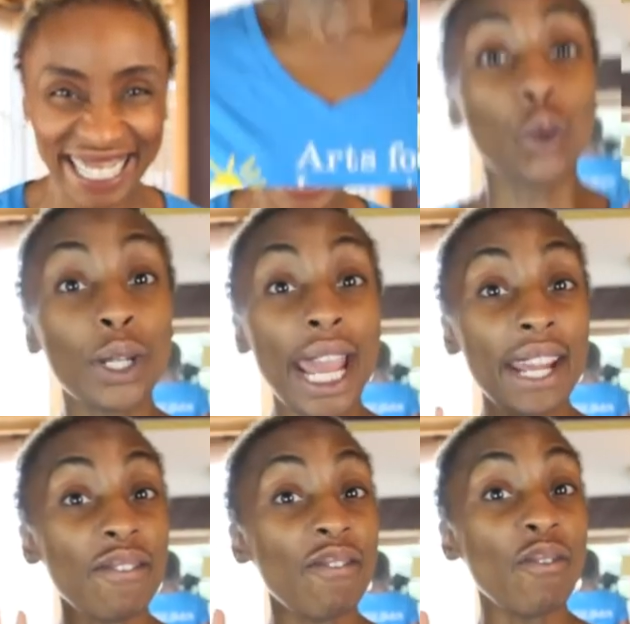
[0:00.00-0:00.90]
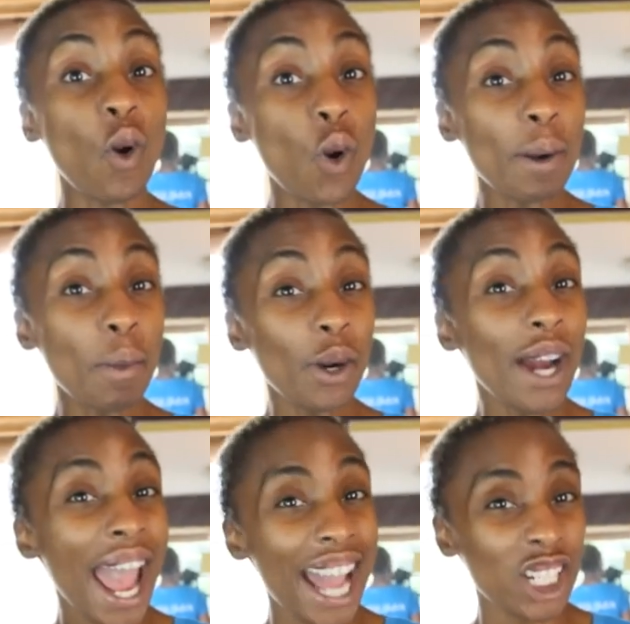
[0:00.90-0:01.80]
Create 4 more
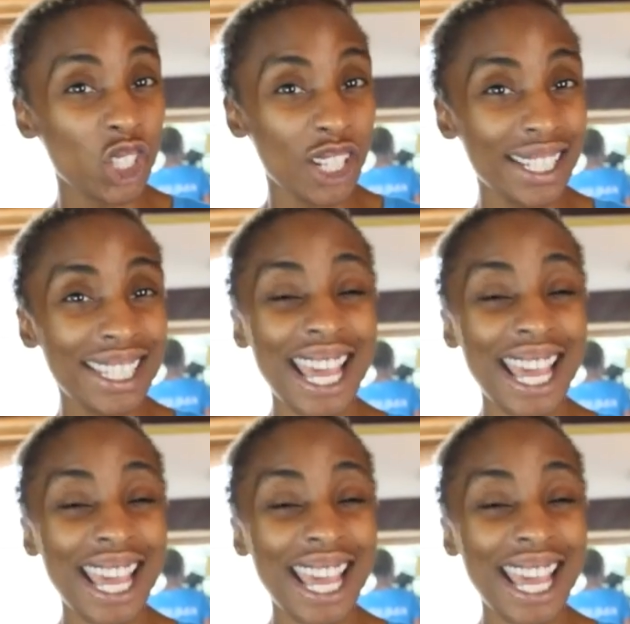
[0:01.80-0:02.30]
actions